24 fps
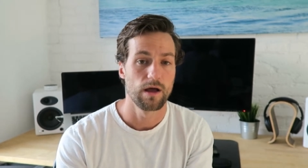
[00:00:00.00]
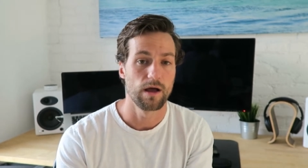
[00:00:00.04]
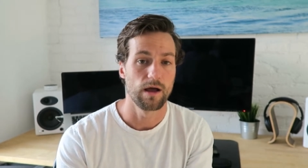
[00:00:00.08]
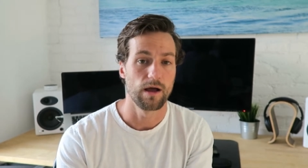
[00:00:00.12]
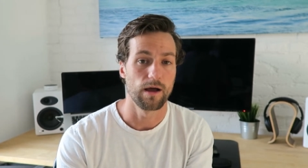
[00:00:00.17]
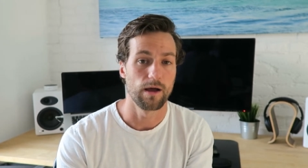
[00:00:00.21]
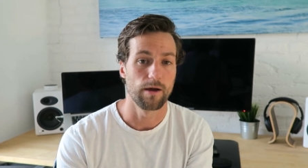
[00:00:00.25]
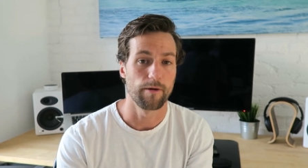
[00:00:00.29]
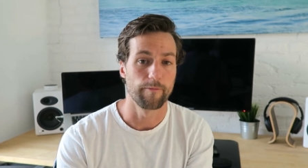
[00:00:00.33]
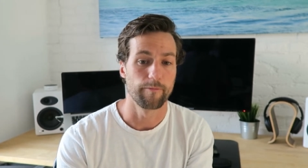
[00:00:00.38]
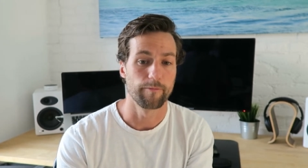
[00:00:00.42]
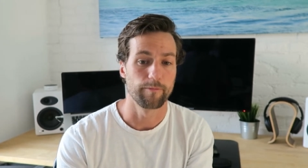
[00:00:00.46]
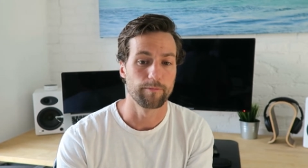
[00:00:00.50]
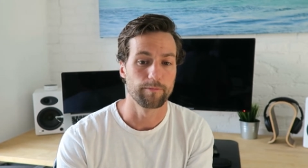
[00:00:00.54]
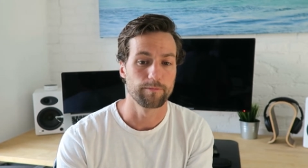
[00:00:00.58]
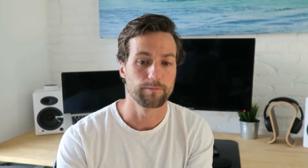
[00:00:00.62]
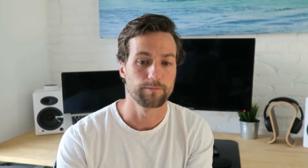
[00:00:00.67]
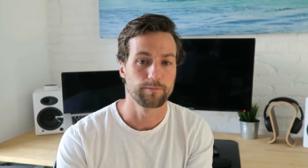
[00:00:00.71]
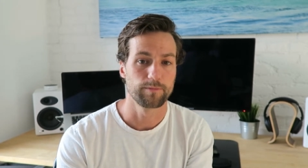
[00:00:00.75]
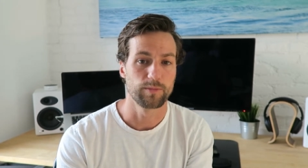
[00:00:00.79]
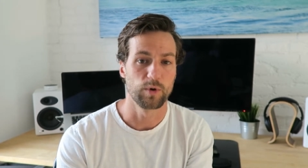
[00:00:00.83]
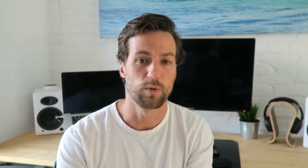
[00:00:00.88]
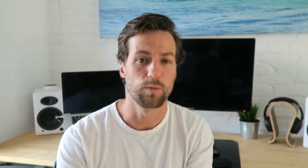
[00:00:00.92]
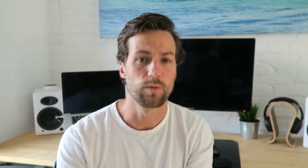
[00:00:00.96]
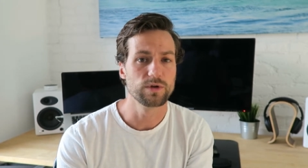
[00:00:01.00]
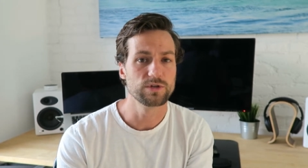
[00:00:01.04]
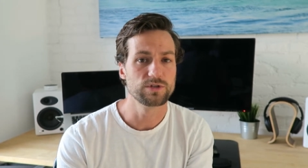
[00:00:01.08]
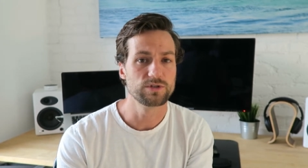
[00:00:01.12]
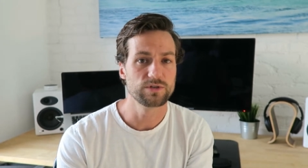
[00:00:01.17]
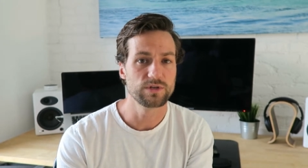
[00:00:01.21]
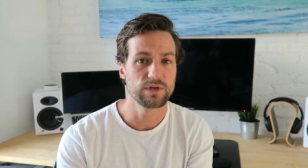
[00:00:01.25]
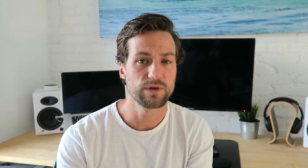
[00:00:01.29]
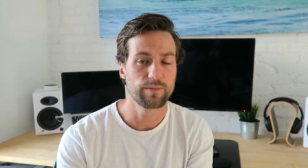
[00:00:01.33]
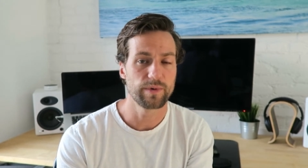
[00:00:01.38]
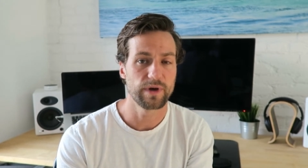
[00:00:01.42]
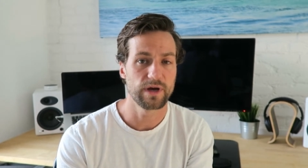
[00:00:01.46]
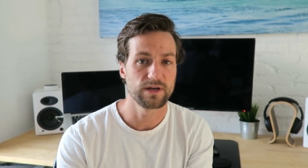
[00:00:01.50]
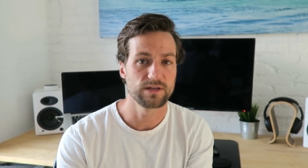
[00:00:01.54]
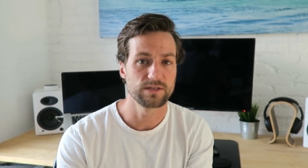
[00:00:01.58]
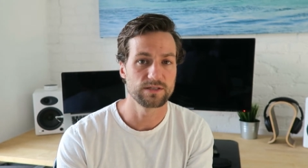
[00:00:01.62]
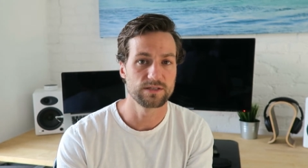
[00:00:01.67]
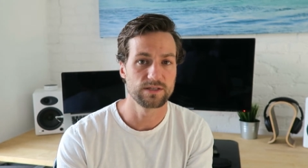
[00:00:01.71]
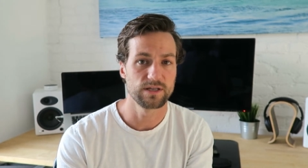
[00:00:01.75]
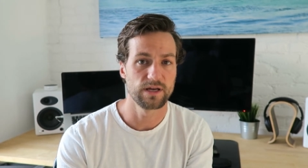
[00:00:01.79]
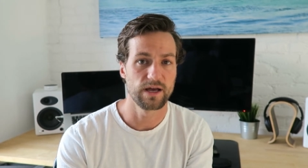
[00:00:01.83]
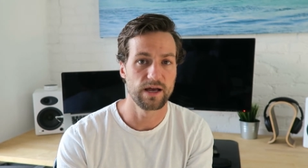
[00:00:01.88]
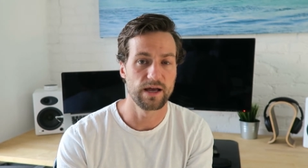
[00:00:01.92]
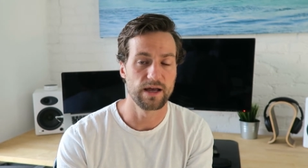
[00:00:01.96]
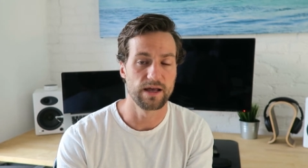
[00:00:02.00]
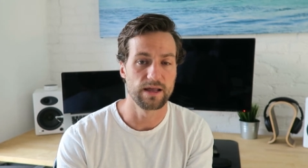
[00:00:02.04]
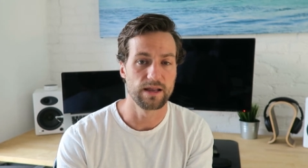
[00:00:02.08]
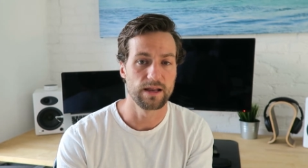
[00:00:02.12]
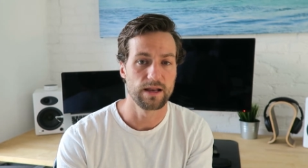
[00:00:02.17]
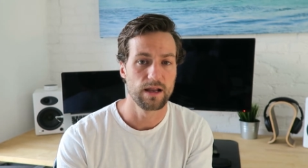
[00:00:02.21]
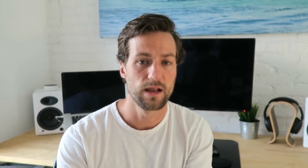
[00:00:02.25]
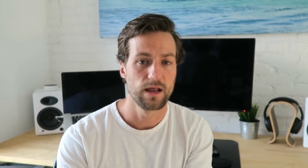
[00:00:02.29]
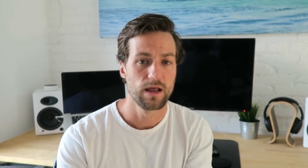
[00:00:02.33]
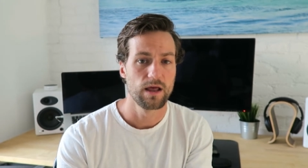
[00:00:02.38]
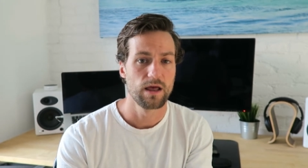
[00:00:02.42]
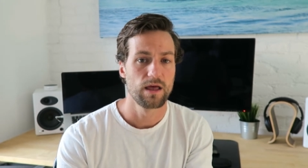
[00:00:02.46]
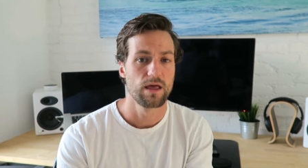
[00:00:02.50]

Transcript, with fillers: Um, but once you get past that,